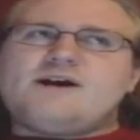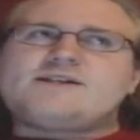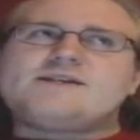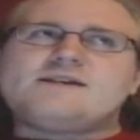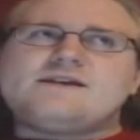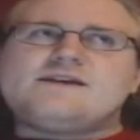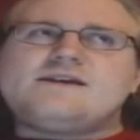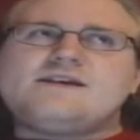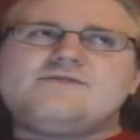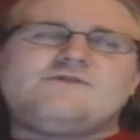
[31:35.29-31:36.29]
But
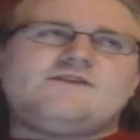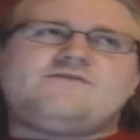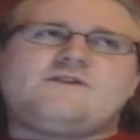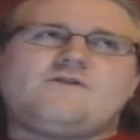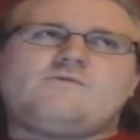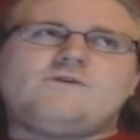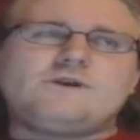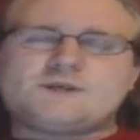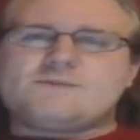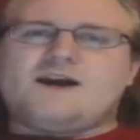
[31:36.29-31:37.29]
even if there
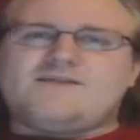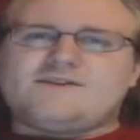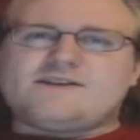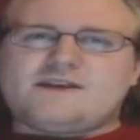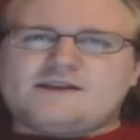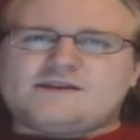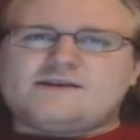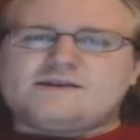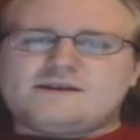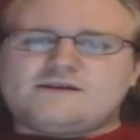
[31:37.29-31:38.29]
were some kind of
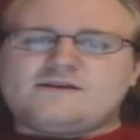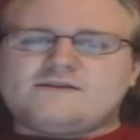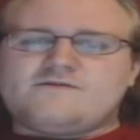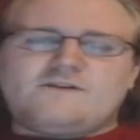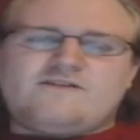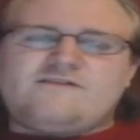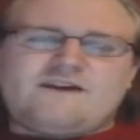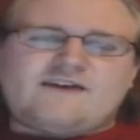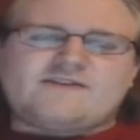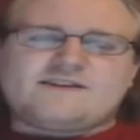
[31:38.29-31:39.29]
consensus, the very
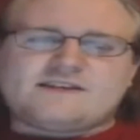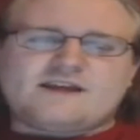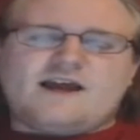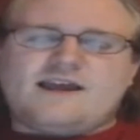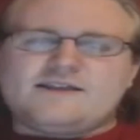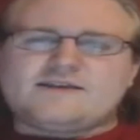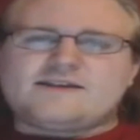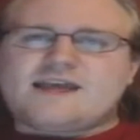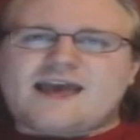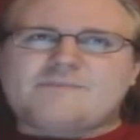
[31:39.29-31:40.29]
fact that science
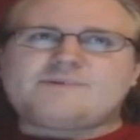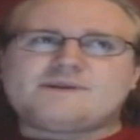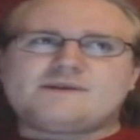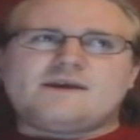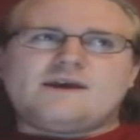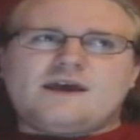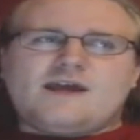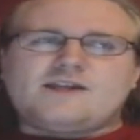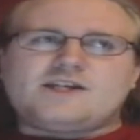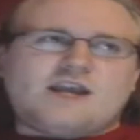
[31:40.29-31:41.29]
adapts
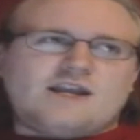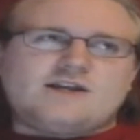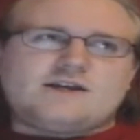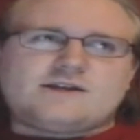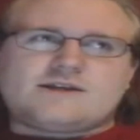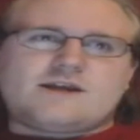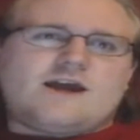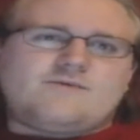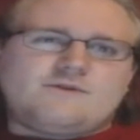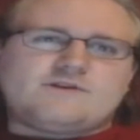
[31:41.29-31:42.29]
and changes as
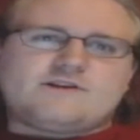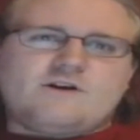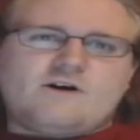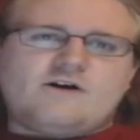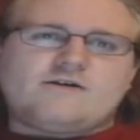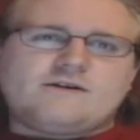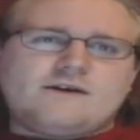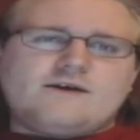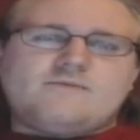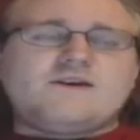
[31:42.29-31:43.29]
time goes along
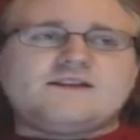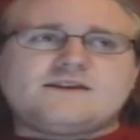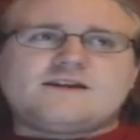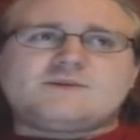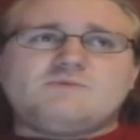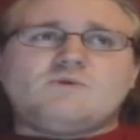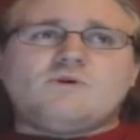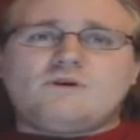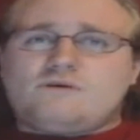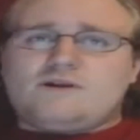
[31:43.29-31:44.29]
means that it's
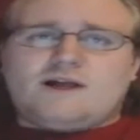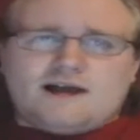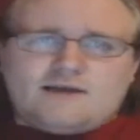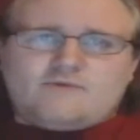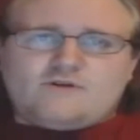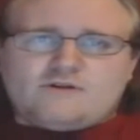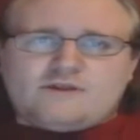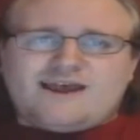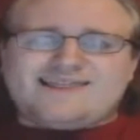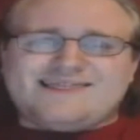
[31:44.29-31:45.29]
more reliable,
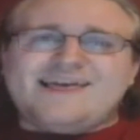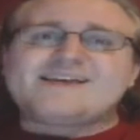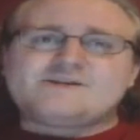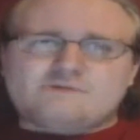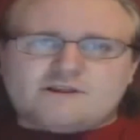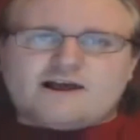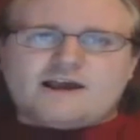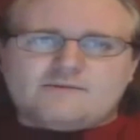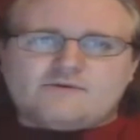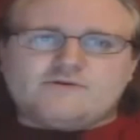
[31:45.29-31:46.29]
not less
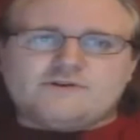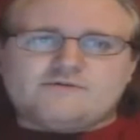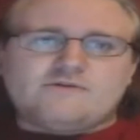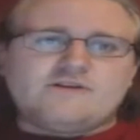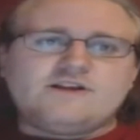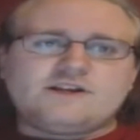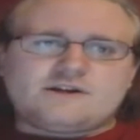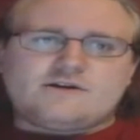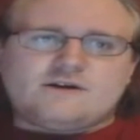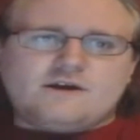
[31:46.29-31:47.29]
reliable, than
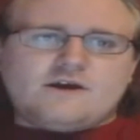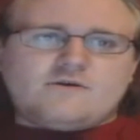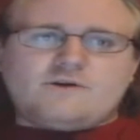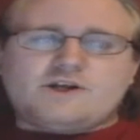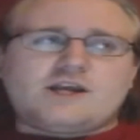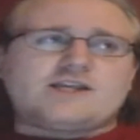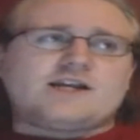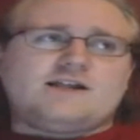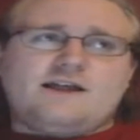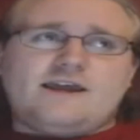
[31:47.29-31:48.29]
religion, which has
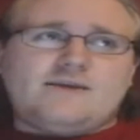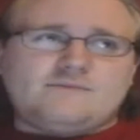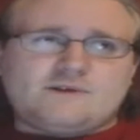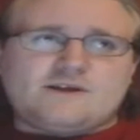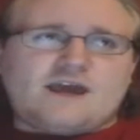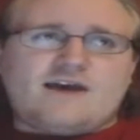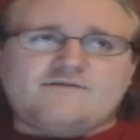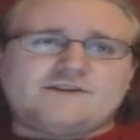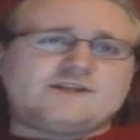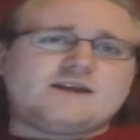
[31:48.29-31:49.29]
claimed to
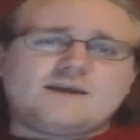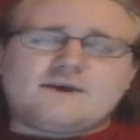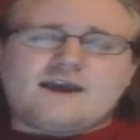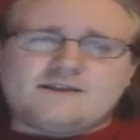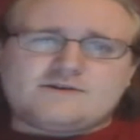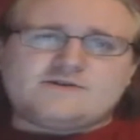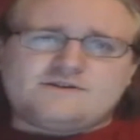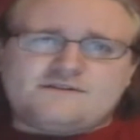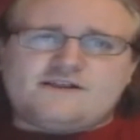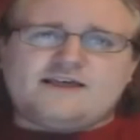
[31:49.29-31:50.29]
have the same
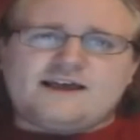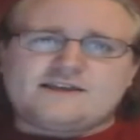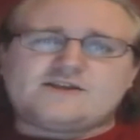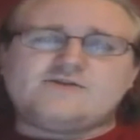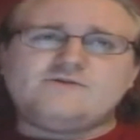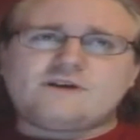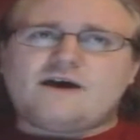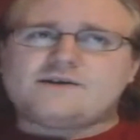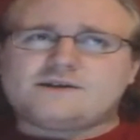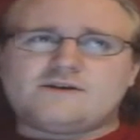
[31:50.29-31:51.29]
answers for the last
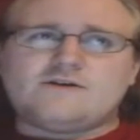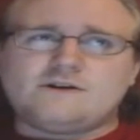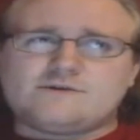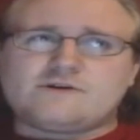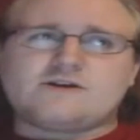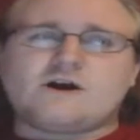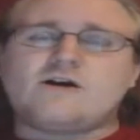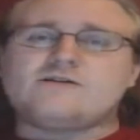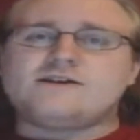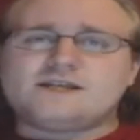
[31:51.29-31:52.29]
2,000 years,
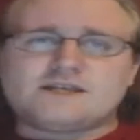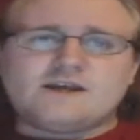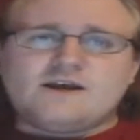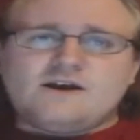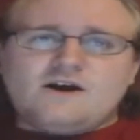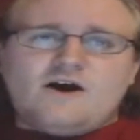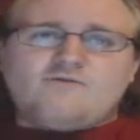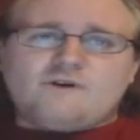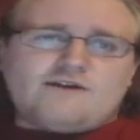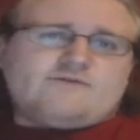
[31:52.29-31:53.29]
regardless
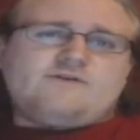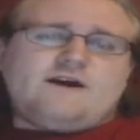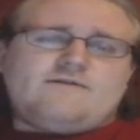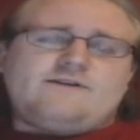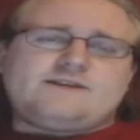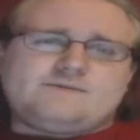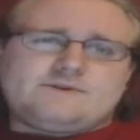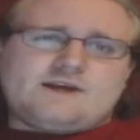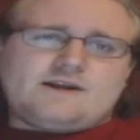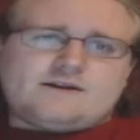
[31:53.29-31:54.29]
of whatever new evidence is
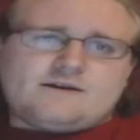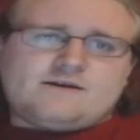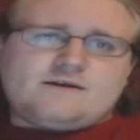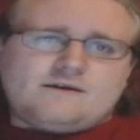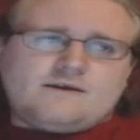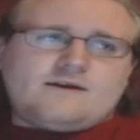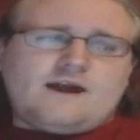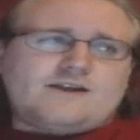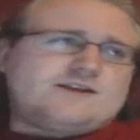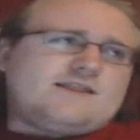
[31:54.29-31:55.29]
presented. And
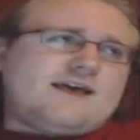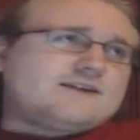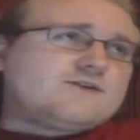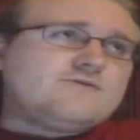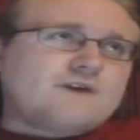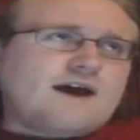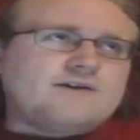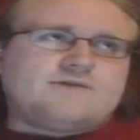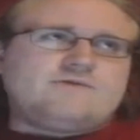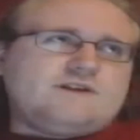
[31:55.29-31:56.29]
not just the last
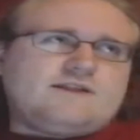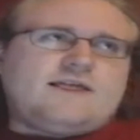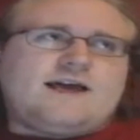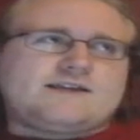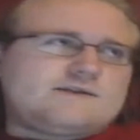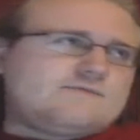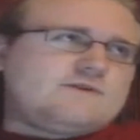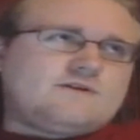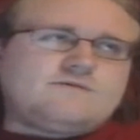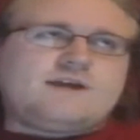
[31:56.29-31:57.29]
2,000, really the last,
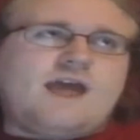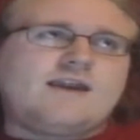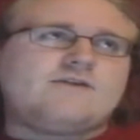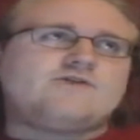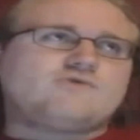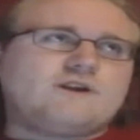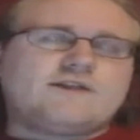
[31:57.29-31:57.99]
10,